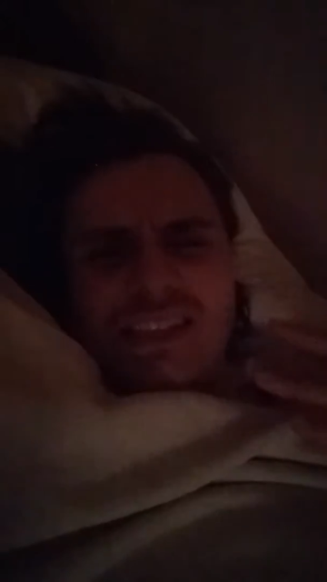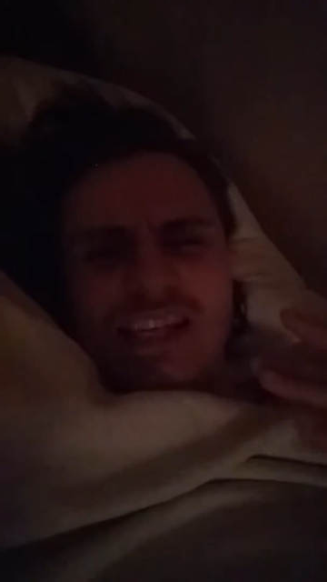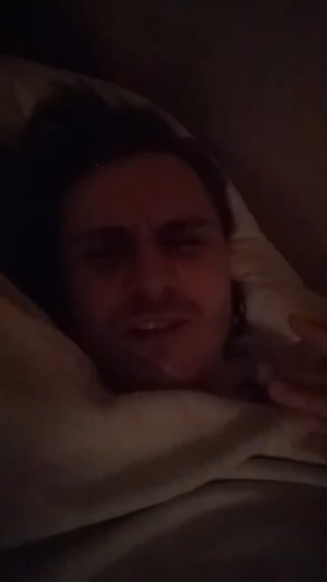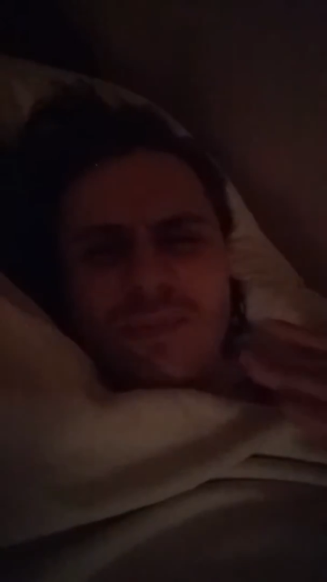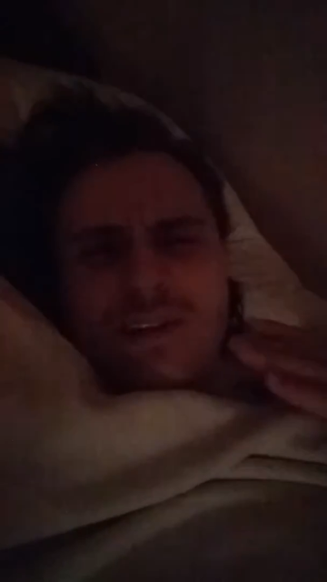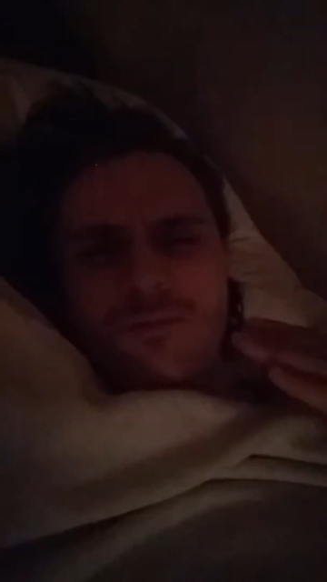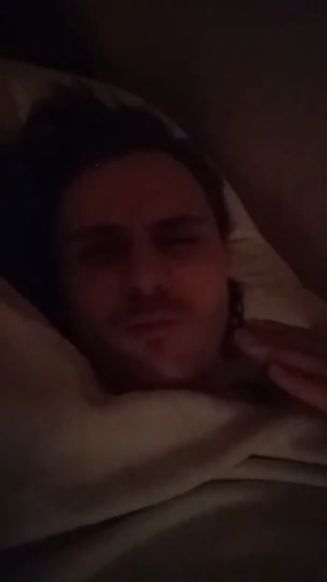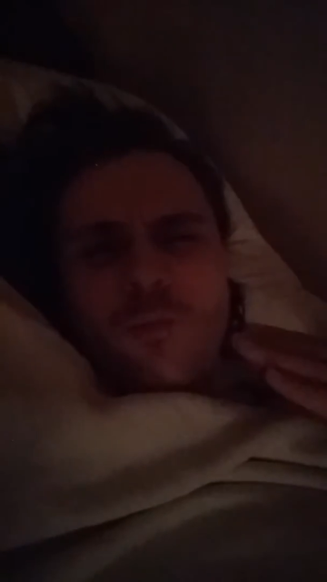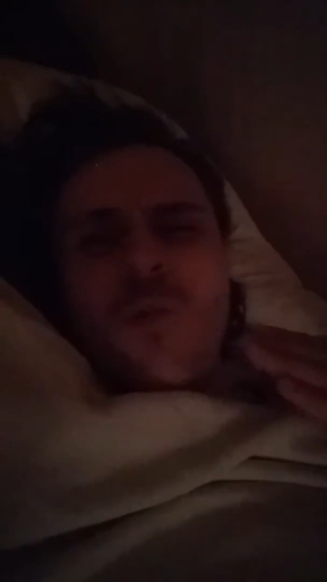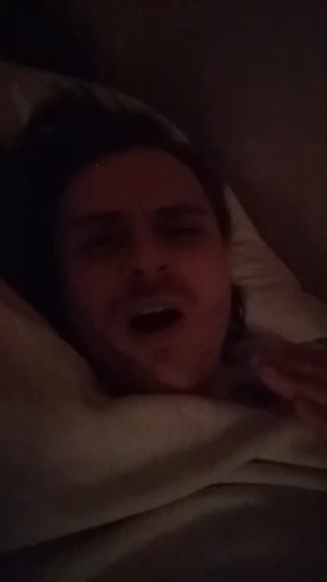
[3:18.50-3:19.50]
tell me
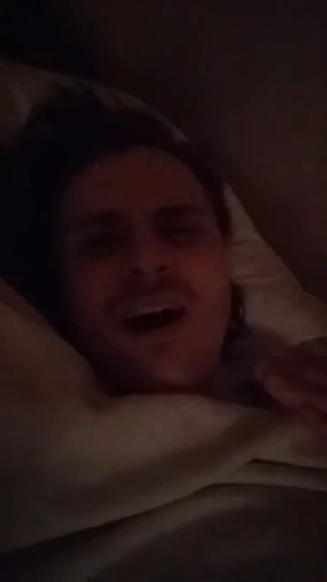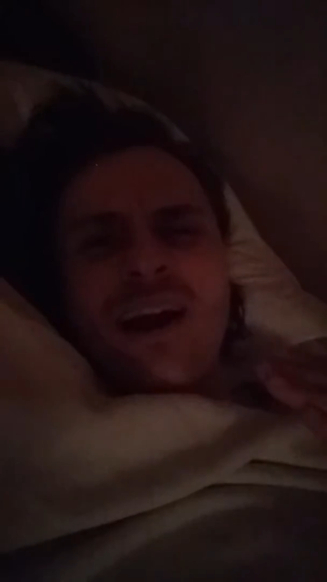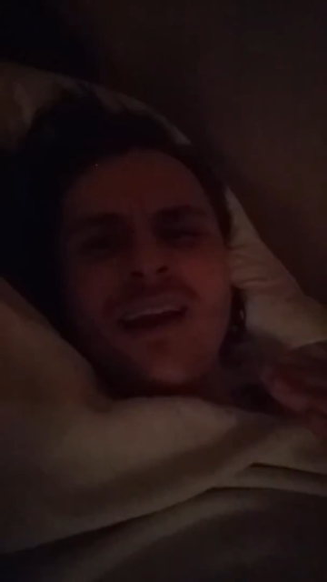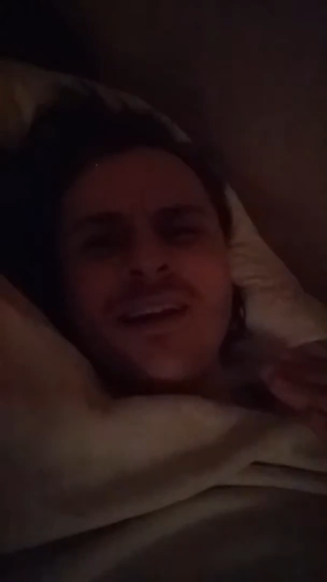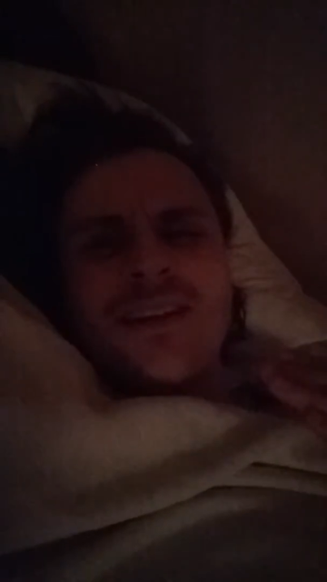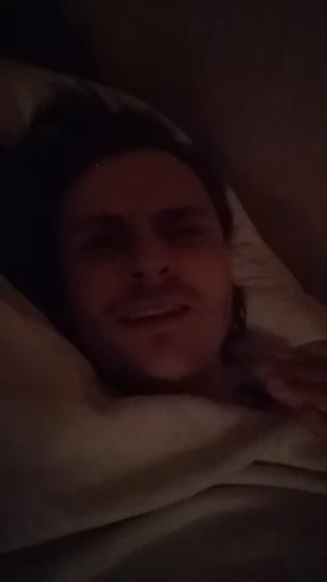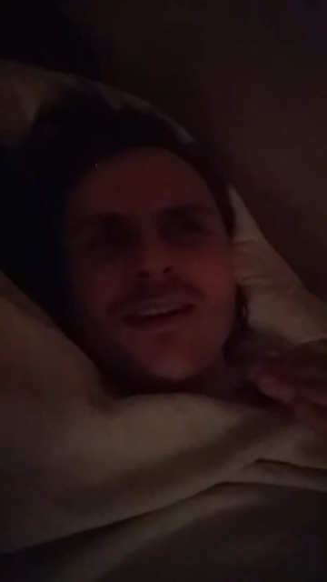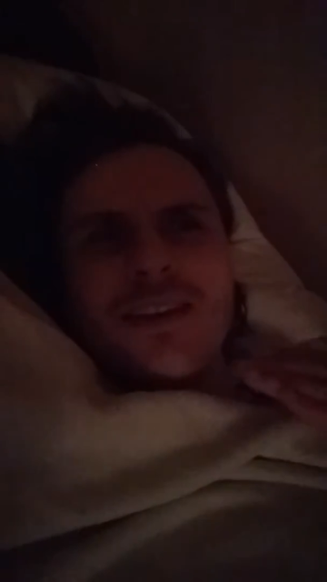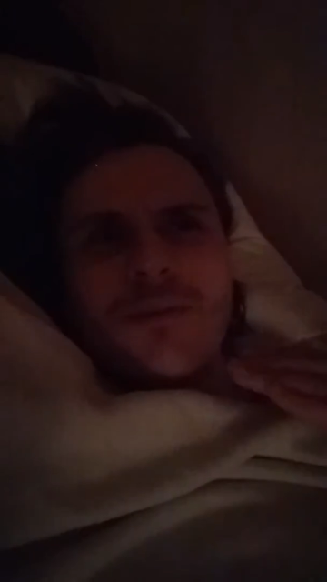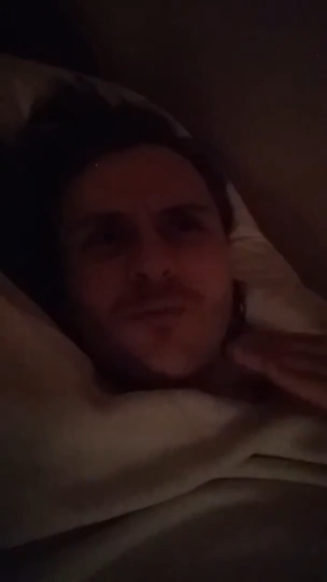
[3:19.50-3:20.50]
why,
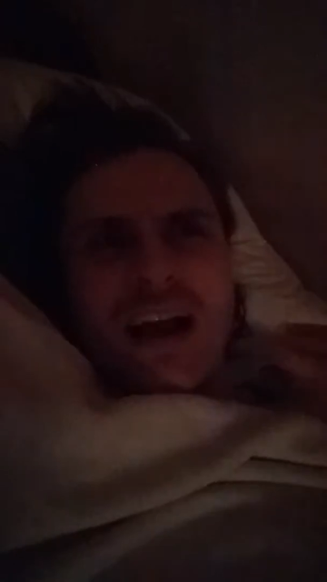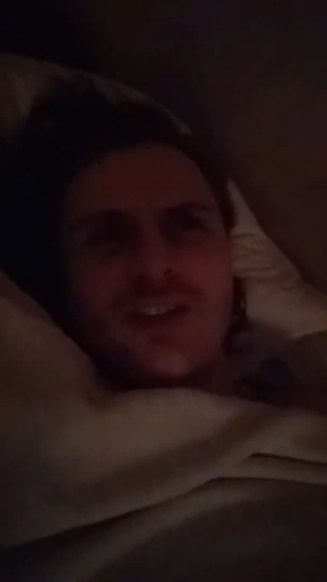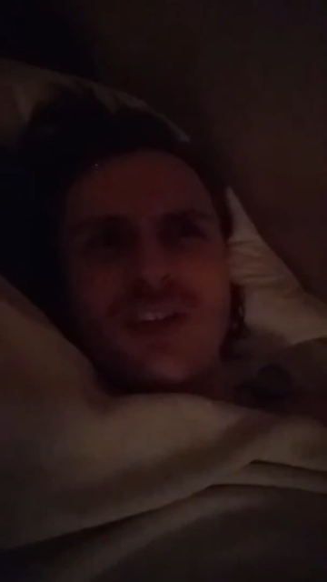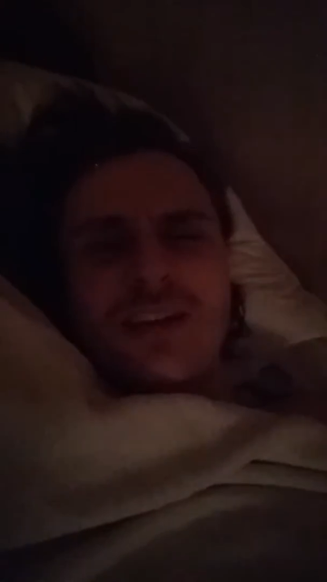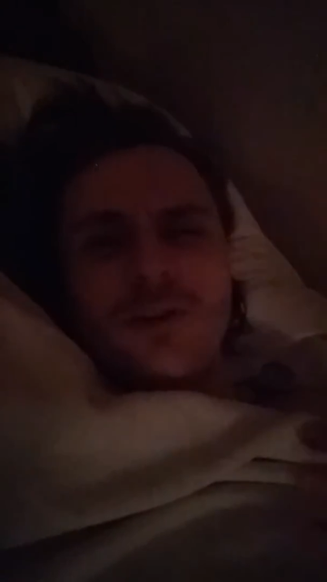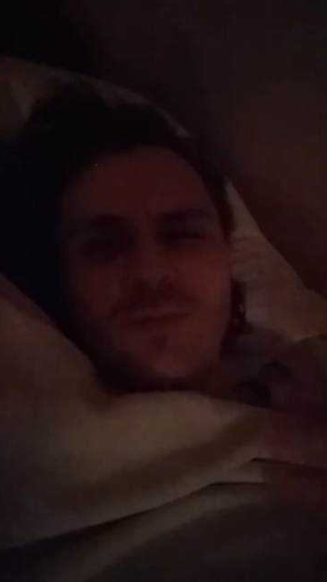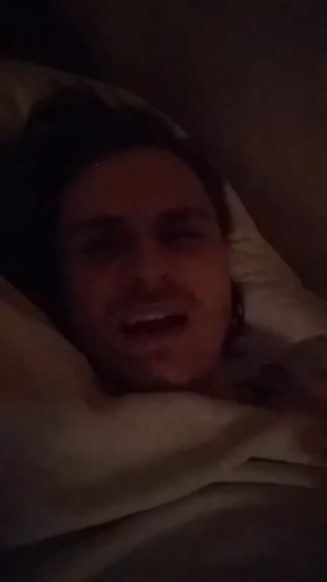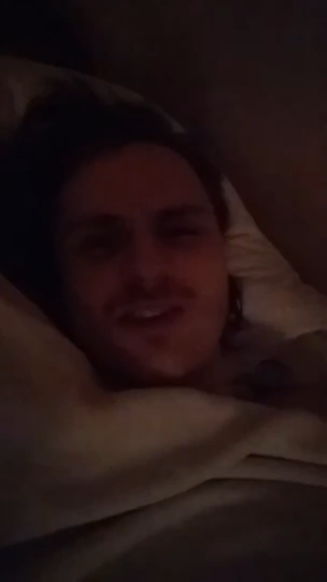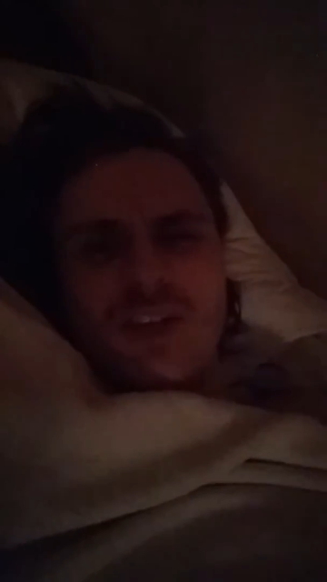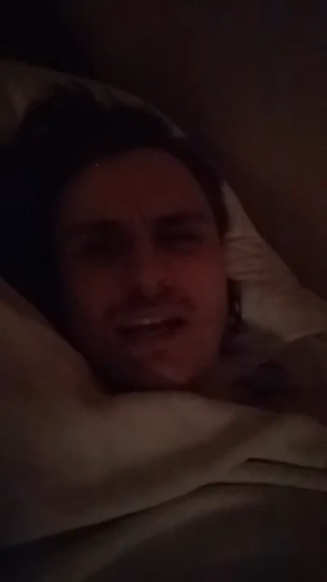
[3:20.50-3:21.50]
your
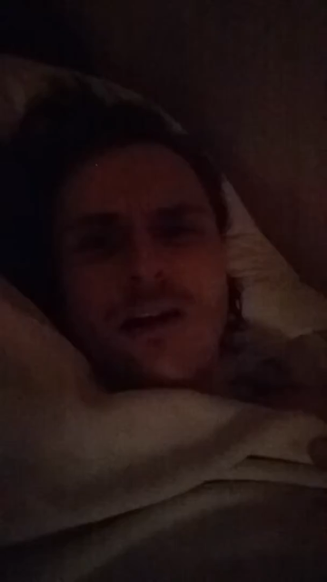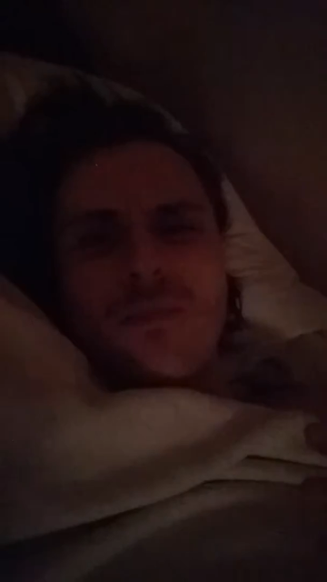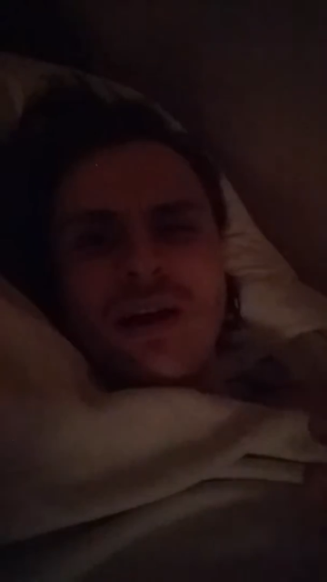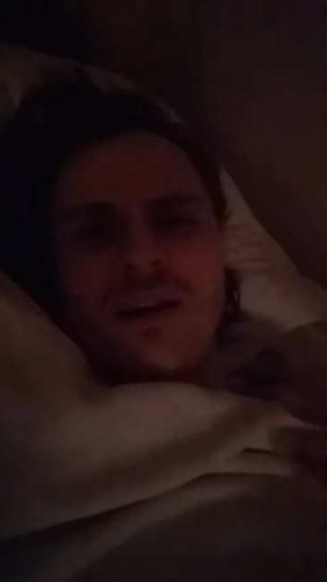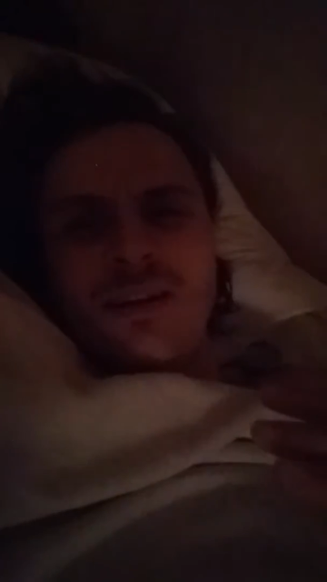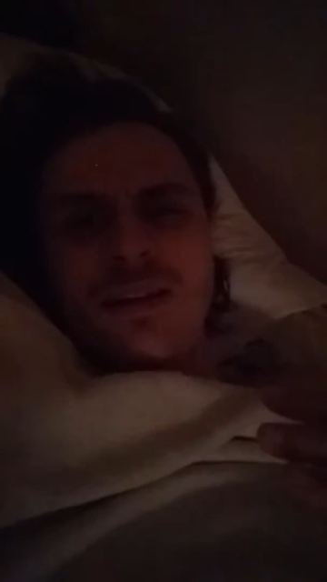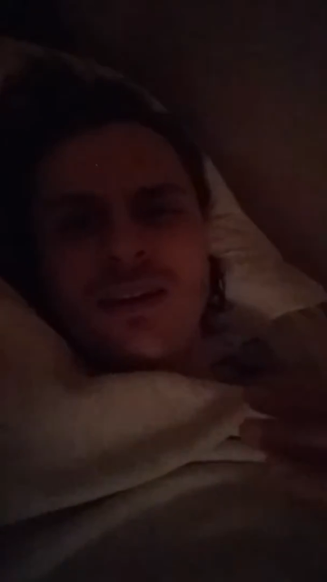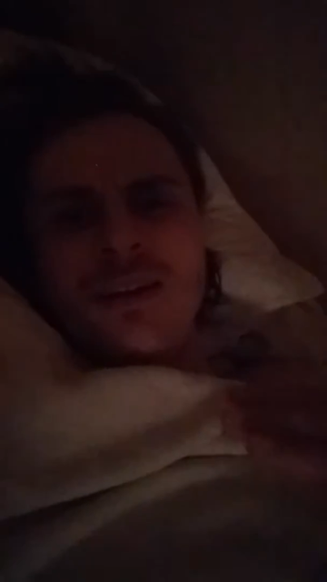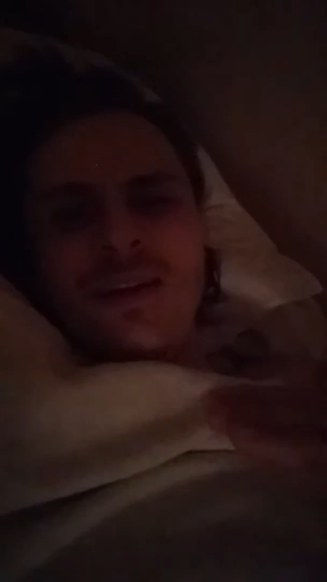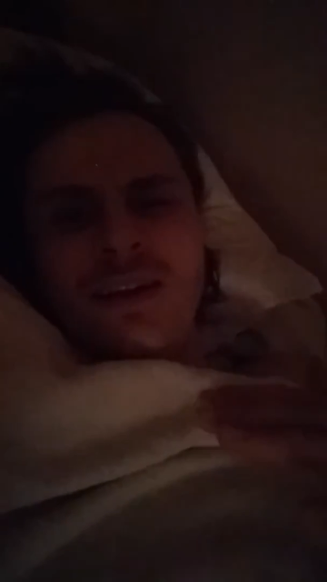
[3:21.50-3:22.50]
rationale behind it.